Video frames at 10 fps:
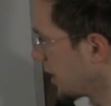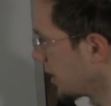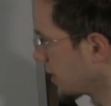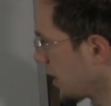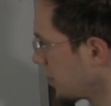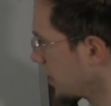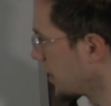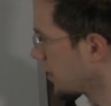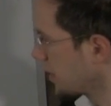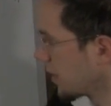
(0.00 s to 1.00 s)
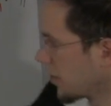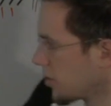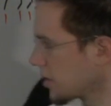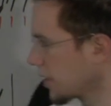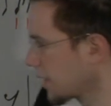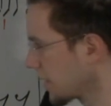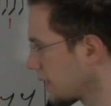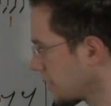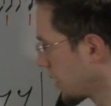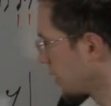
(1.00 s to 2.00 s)
beat, and it's coming in earlier, just like
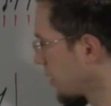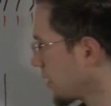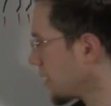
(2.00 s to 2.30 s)
this did.